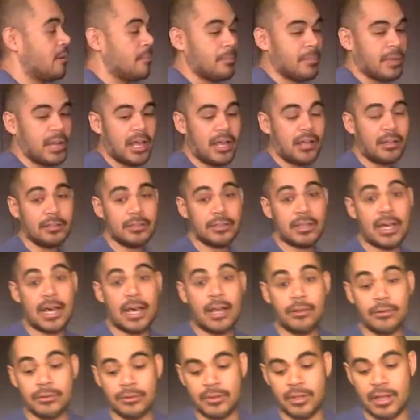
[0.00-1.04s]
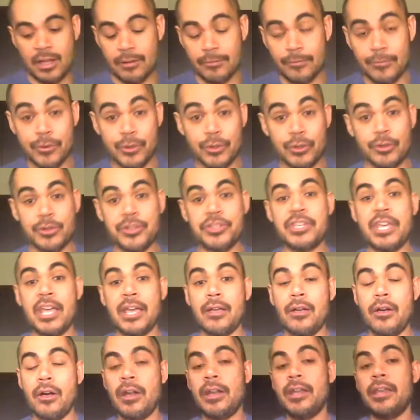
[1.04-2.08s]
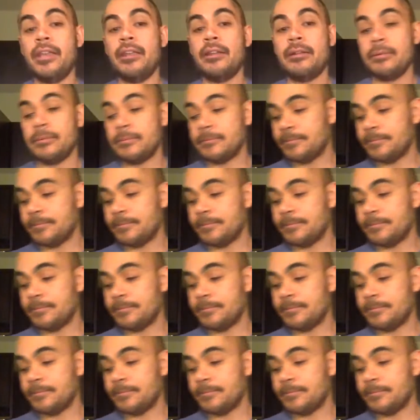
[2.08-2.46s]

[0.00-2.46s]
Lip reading: But I'll for sure check on it